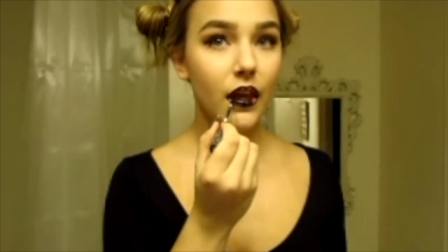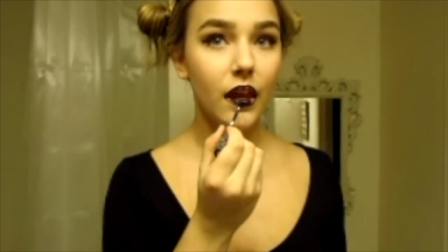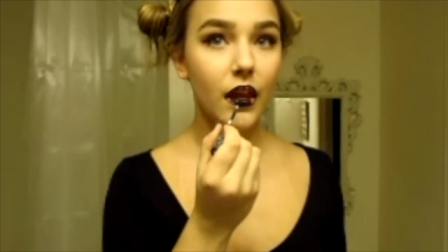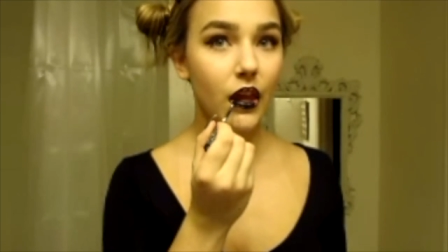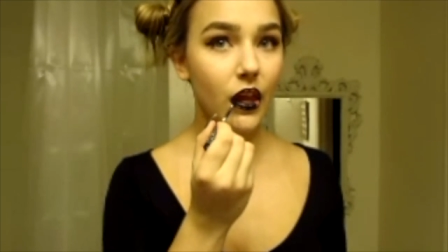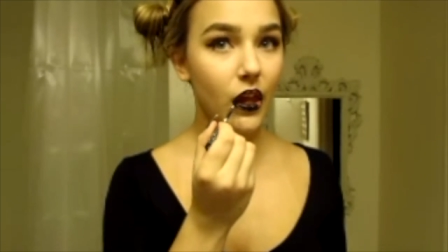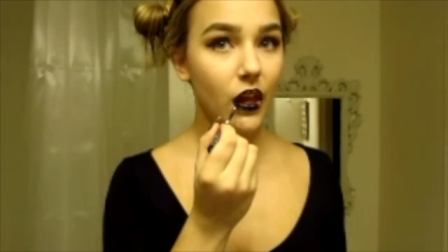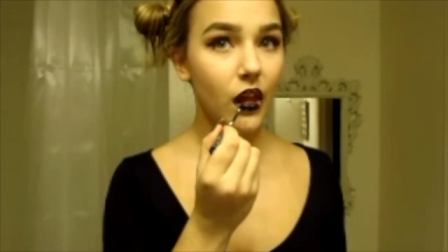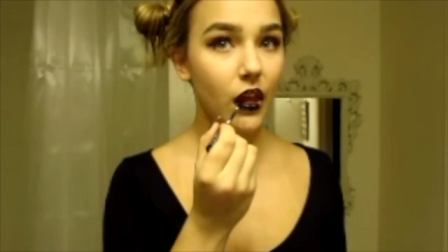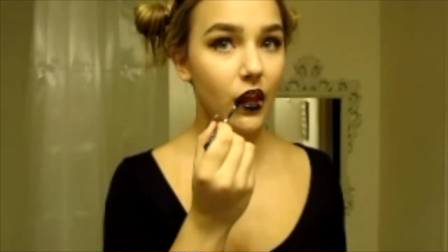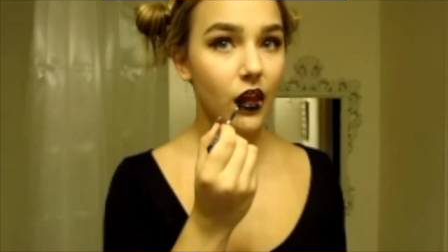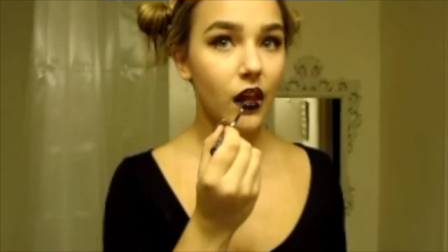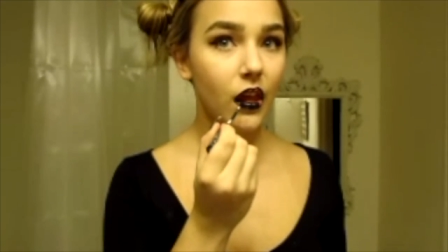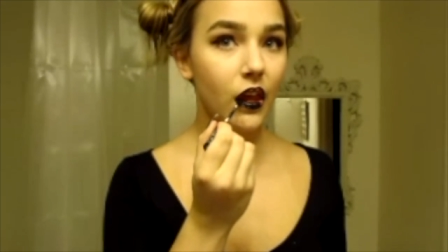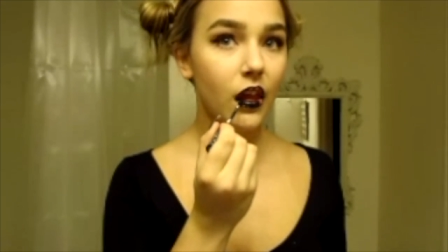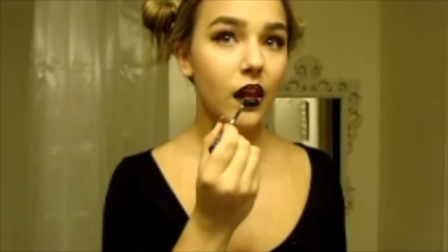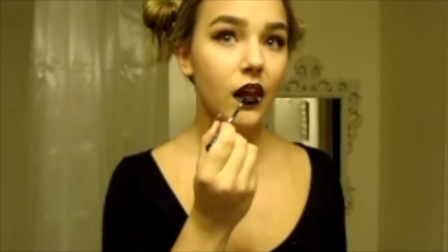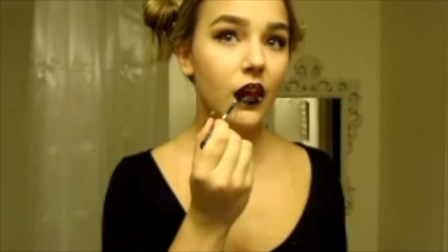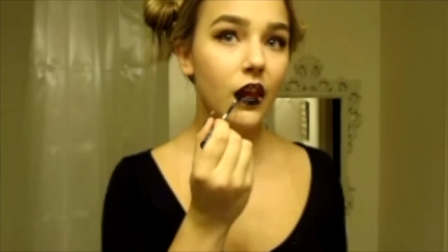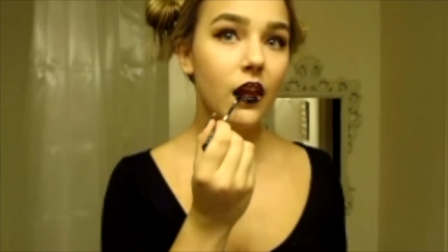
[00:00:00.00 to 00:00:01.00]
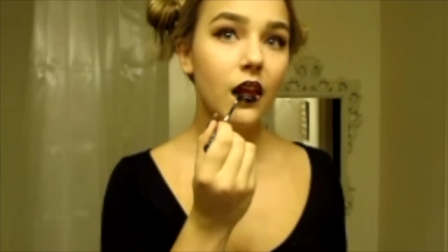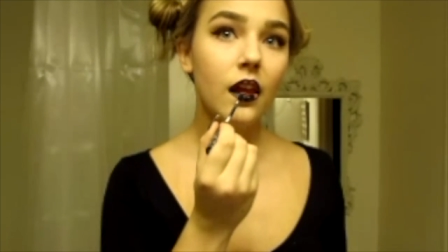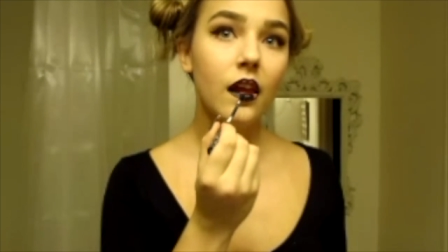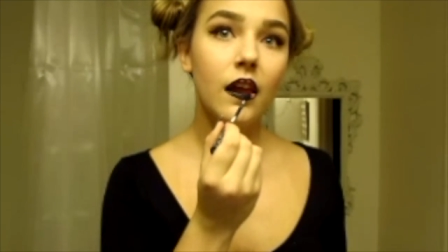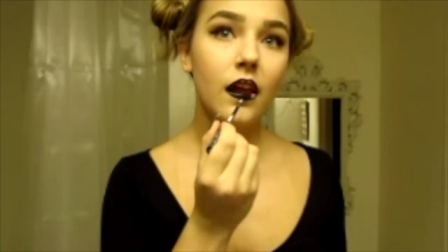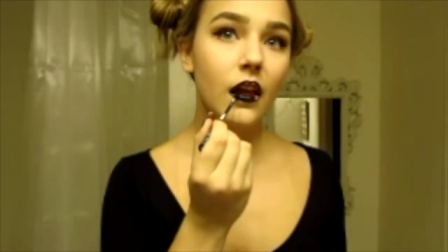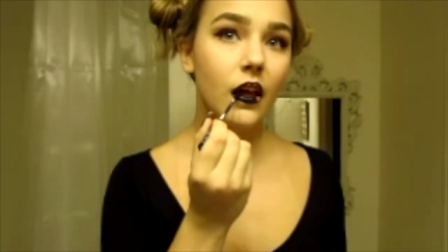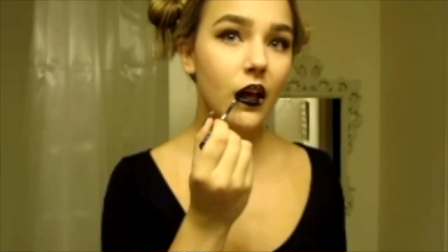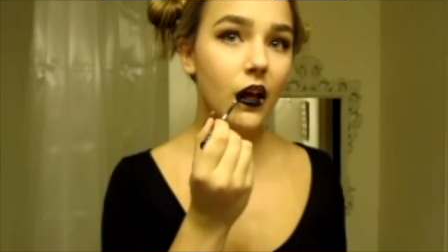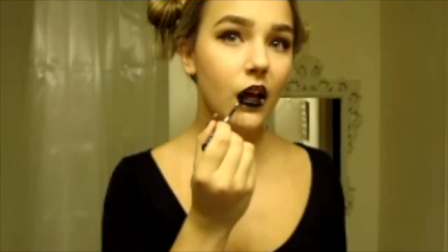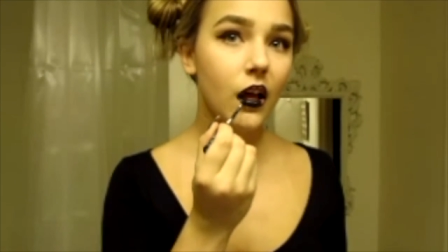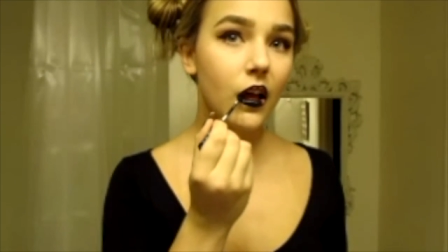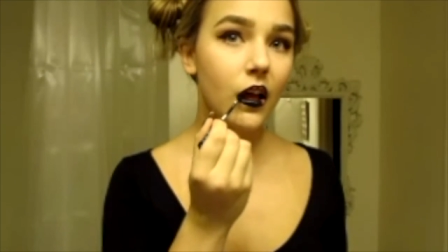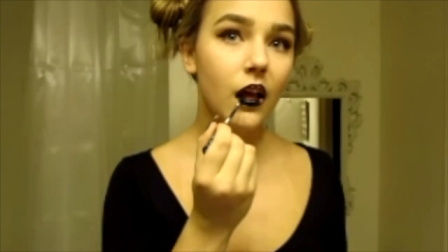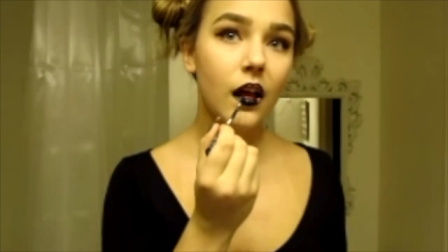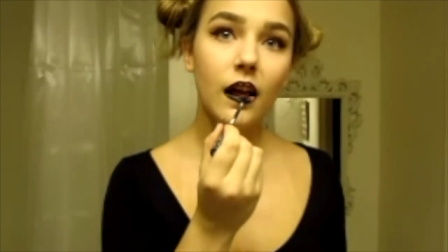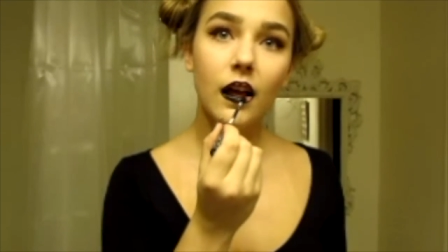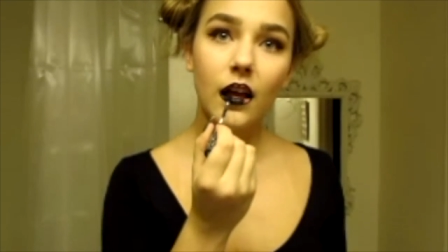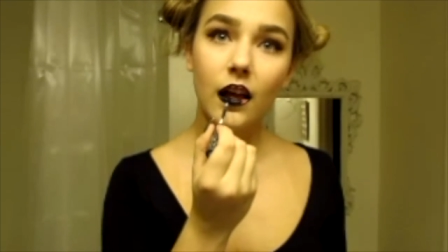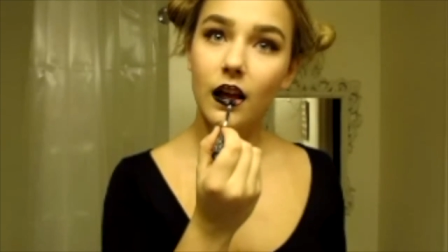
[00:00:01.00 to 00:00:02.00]
This is actually, I think,
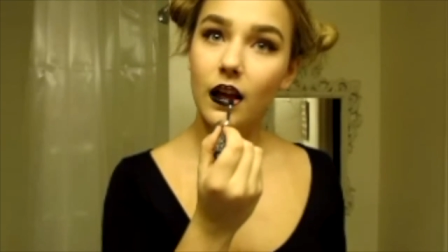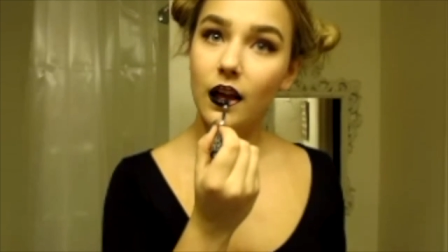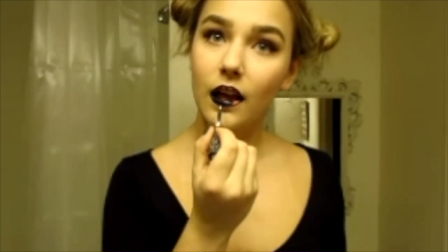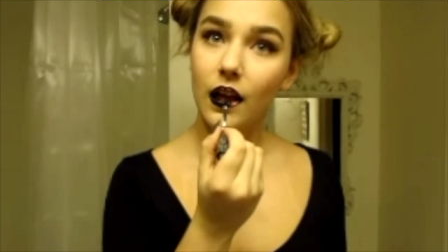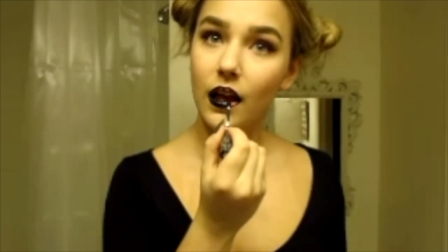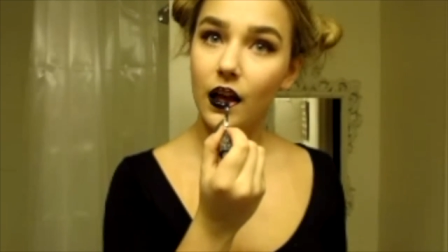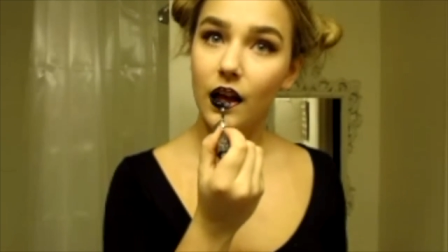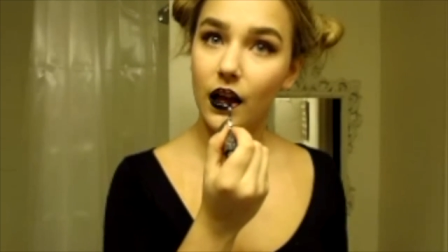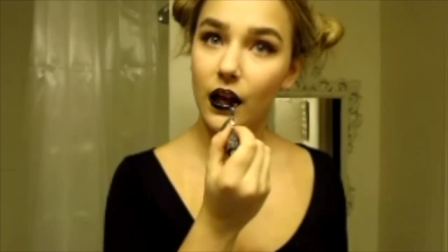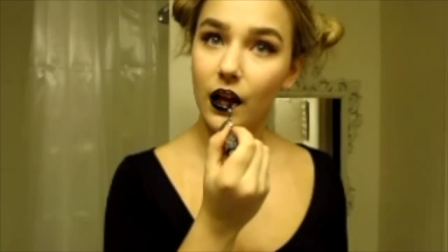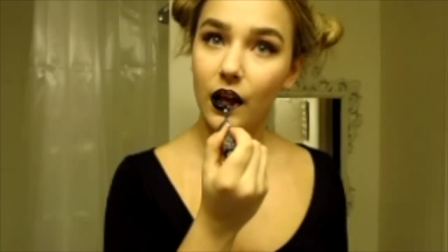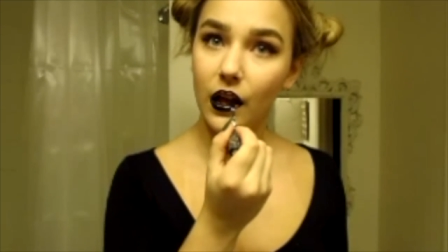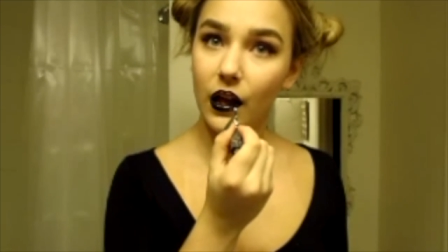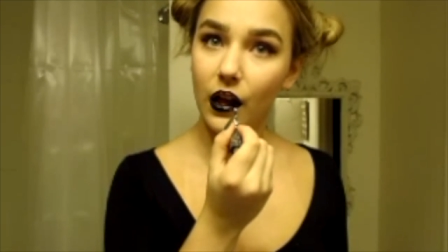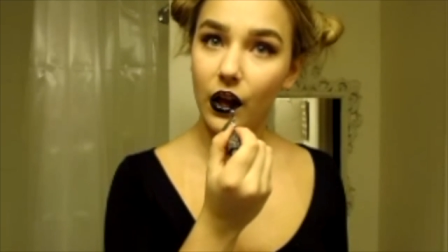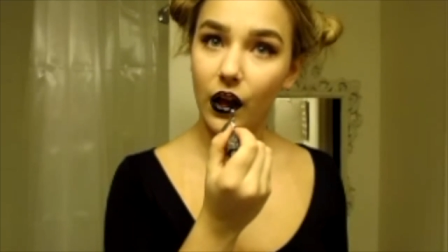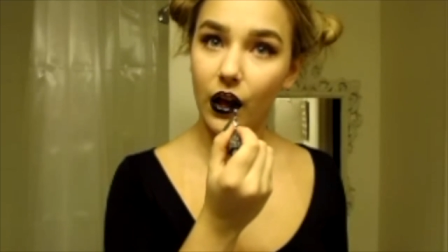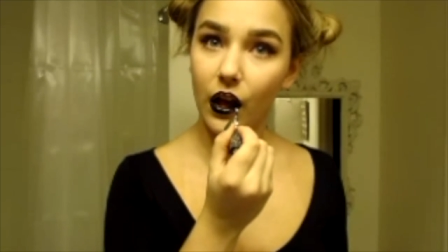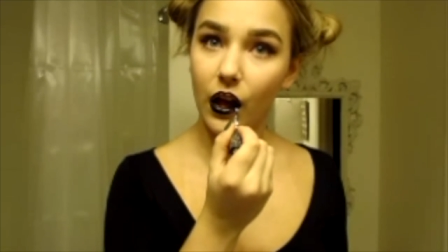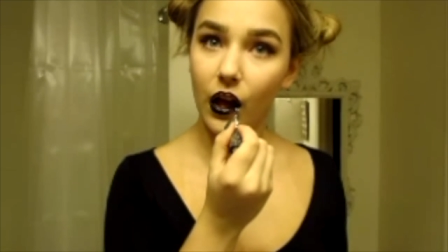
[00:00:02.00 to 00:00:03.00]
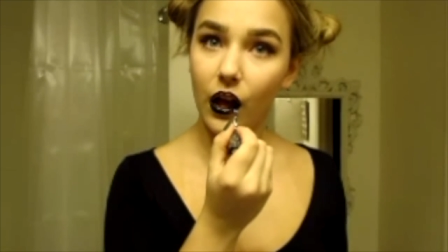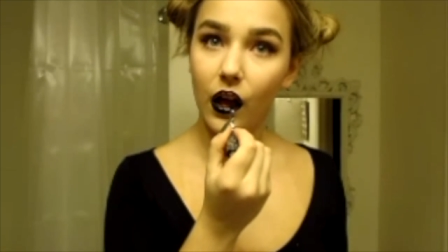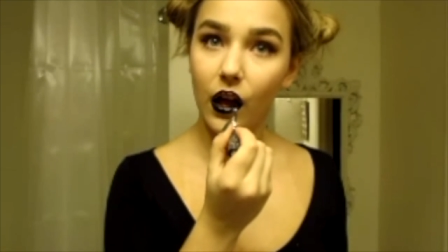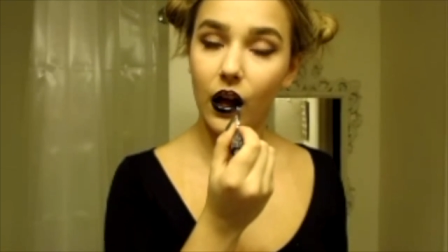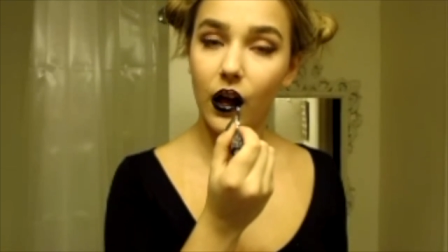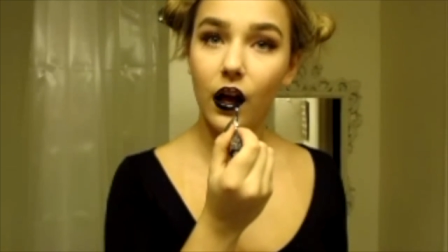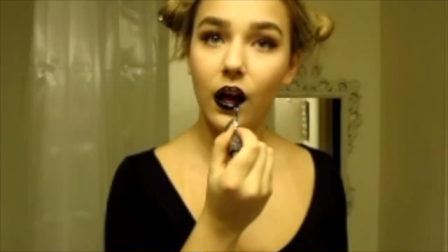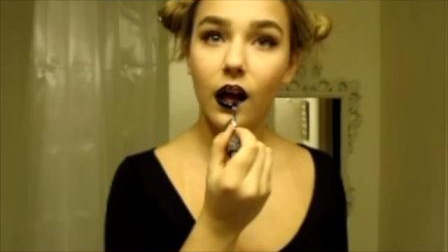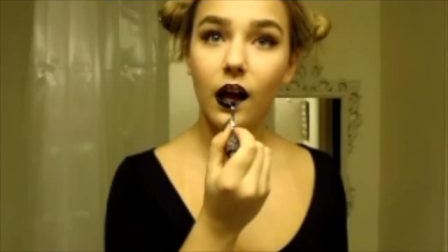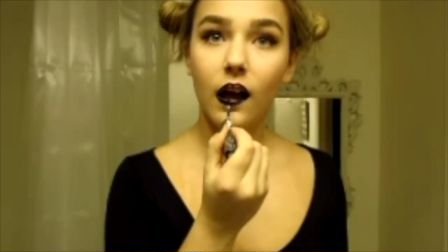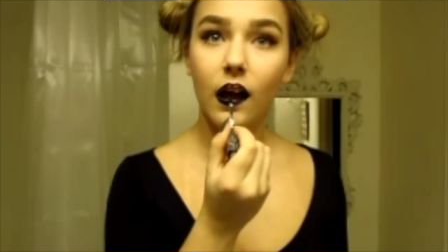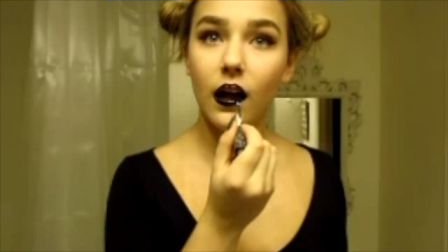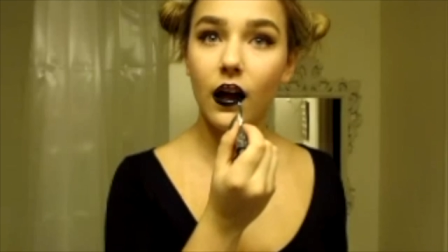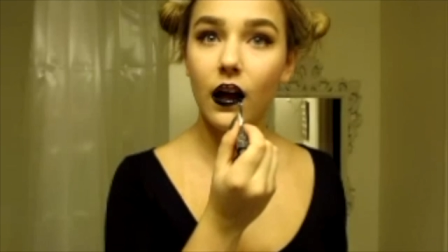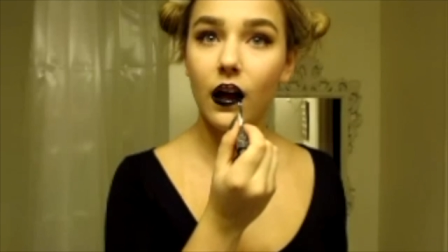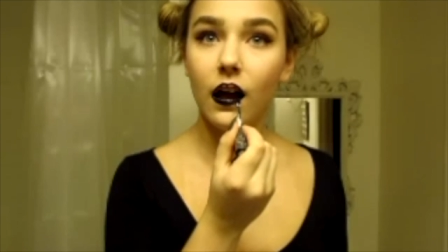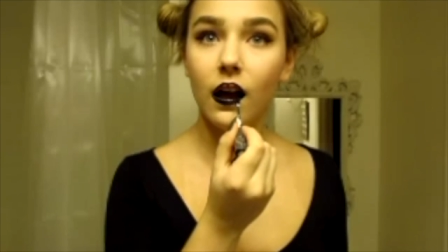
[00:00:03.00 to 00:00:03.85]
just an eyeliner. I don't even think it's a lip liner.